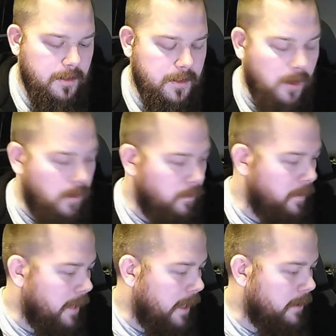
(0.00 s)
So
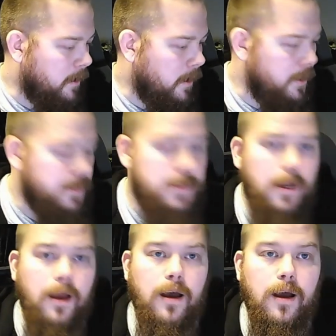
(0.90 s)
with that,
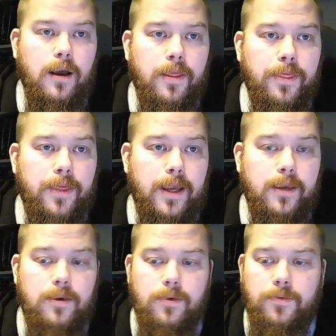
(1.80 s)
guys,
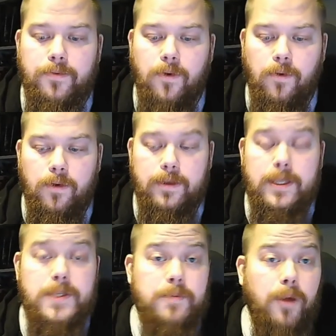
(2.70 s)
thank you for an
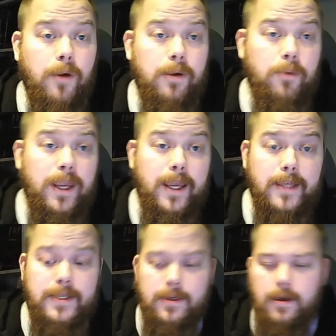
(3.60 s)
inspiring
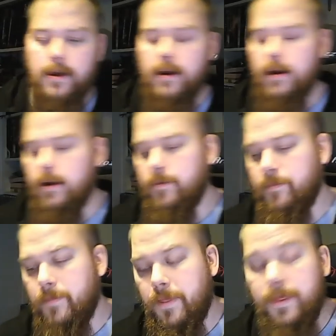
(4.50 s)
weekend.
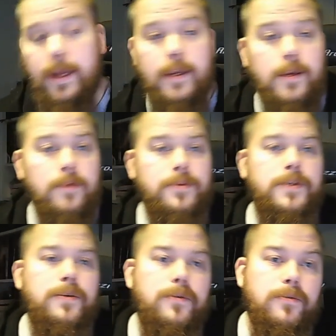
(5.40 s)
Thank you
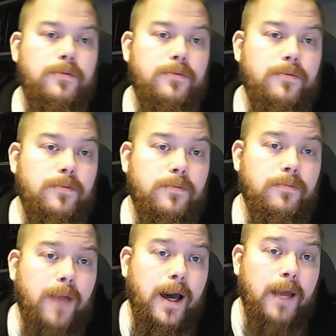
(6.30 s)

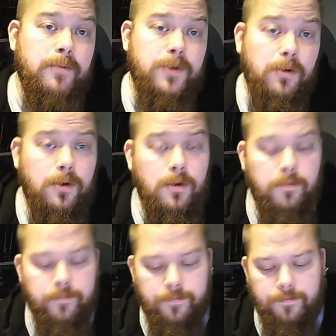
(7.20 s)
to Adam Truck,
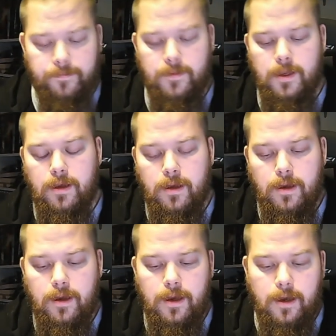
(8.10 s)

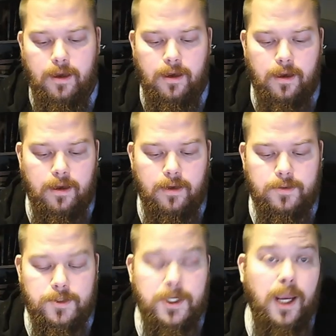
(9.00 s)

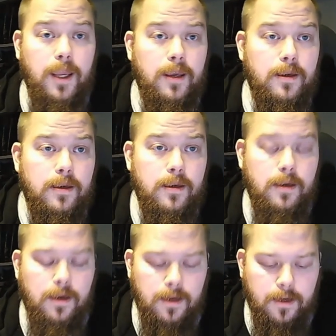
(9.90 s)
to Jay,
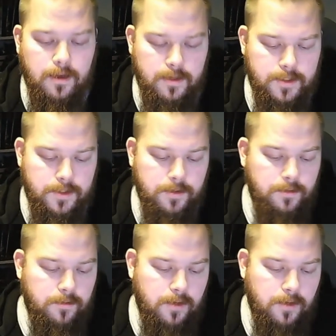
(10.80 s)
to